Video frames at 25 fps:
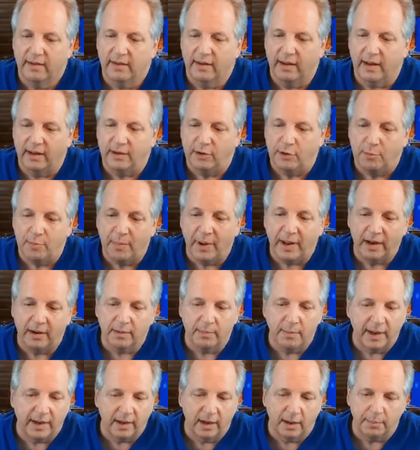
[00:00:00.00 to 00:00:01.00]
And you may or
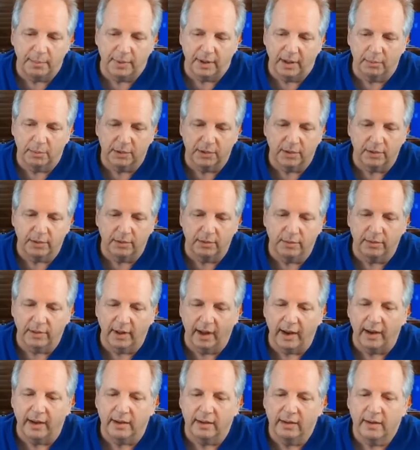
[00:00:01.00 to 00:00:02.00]
may not be able to do
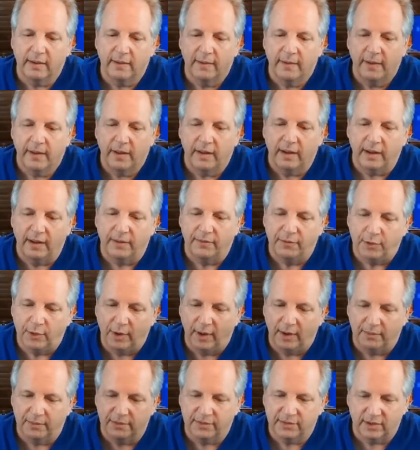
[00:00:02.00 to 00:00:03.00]
that if you
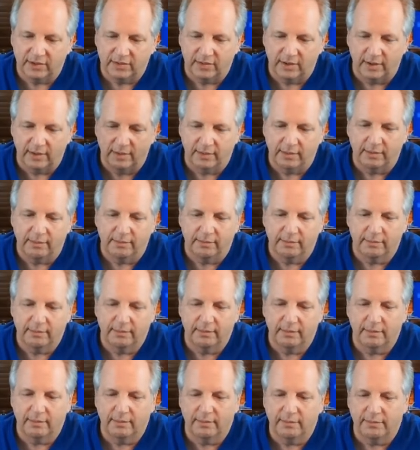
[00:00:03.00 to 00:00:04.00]
have
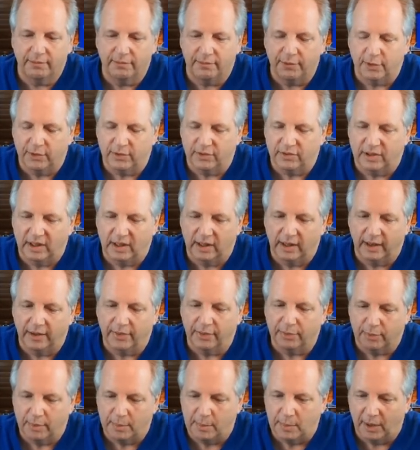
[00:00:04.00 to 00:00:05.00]
600-foot ceiling and
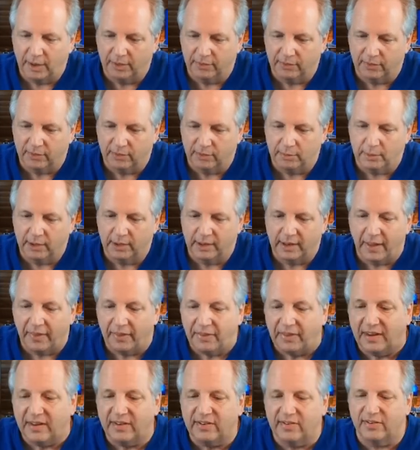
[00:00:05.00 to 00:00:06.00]
3 miles visibility. Now,
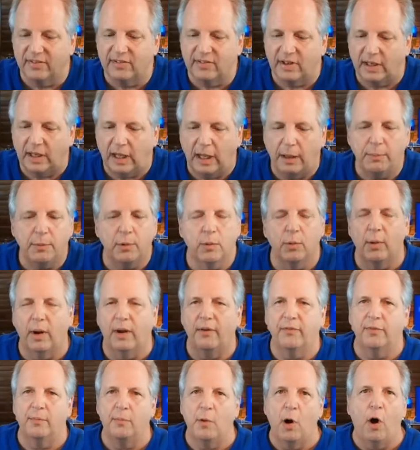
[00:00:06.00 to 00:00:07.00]
this is to keep you away
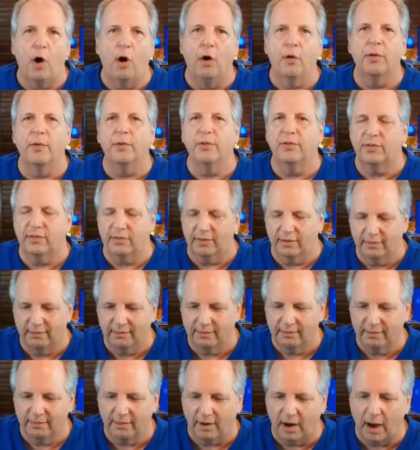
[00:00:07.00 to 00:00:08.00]
from all those
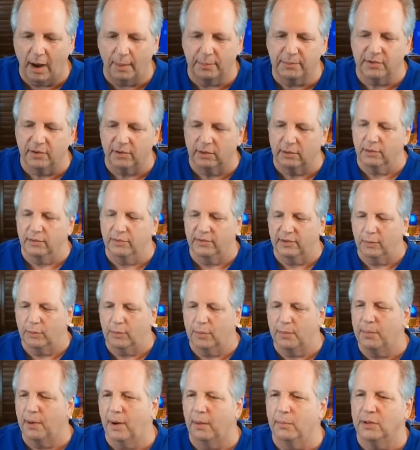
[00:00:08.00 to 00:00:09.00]
obstacles that were
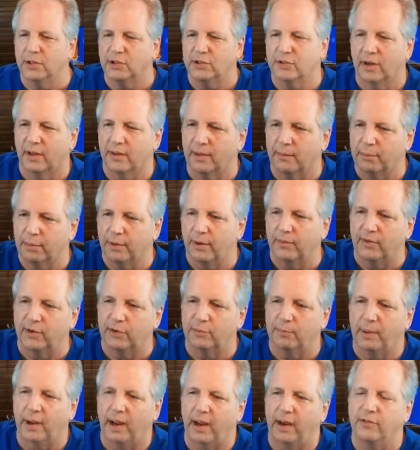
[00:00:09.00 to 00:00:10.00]
published on the previous
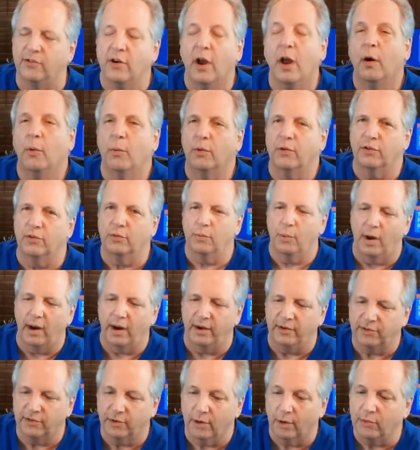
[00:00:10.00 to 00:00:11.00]
page, which is why I
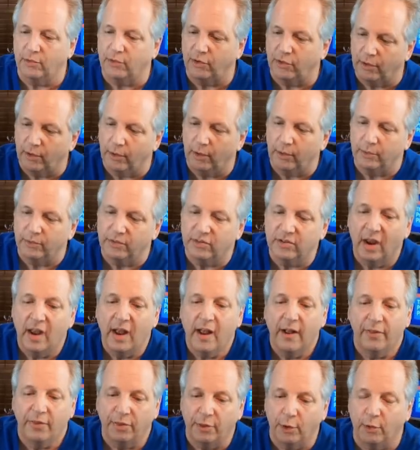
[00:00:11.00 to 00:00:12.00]
showed you those.
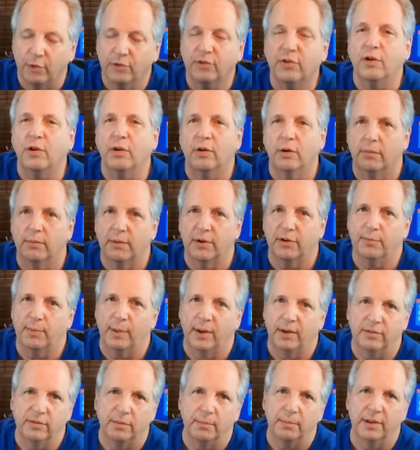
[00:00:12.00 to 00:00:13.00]
Those are your
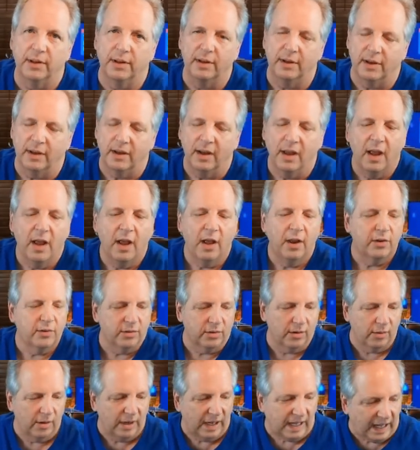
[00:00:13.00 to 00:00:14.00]
responsibility.
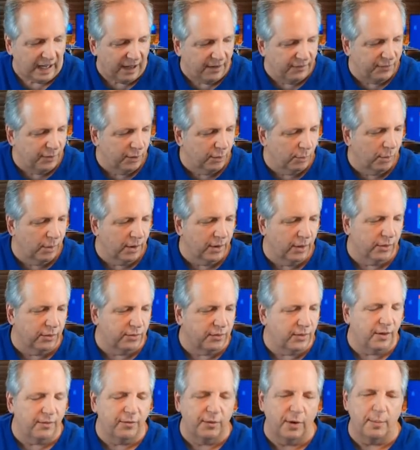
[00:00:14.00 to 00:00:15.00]
So if you're one of those
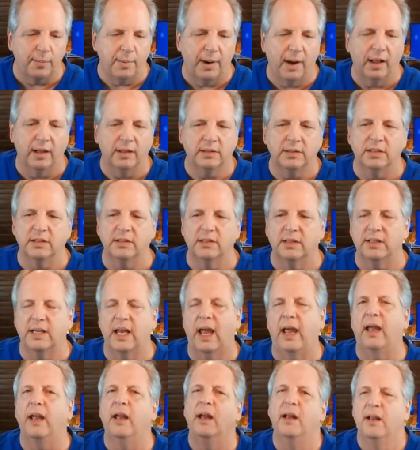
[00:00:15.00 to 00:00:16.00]
VFR pilots that says,
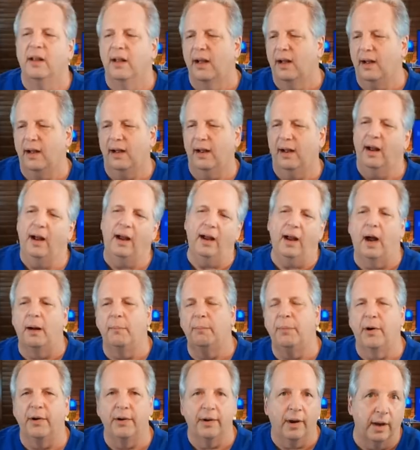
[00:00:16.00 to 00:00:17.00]
hey, I'm
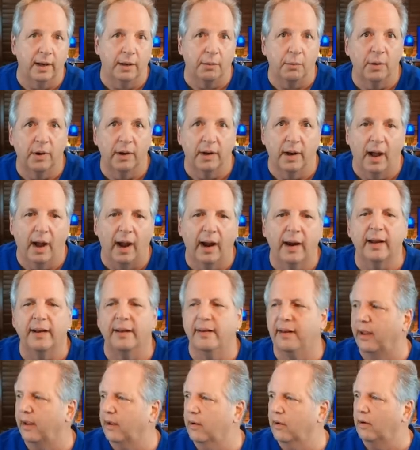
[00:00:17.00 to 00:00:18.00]
part 91, I can
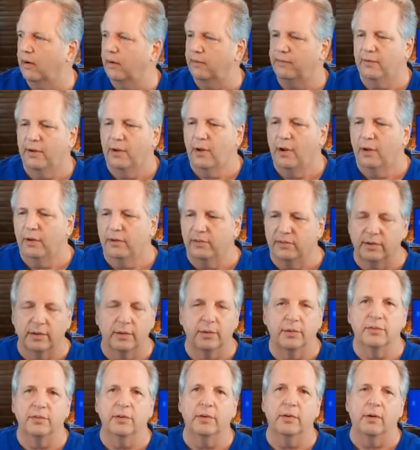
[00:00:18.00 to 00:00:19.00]
take off
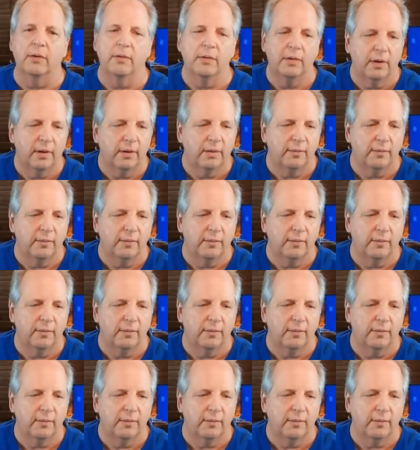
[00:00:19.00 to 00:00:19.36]
00.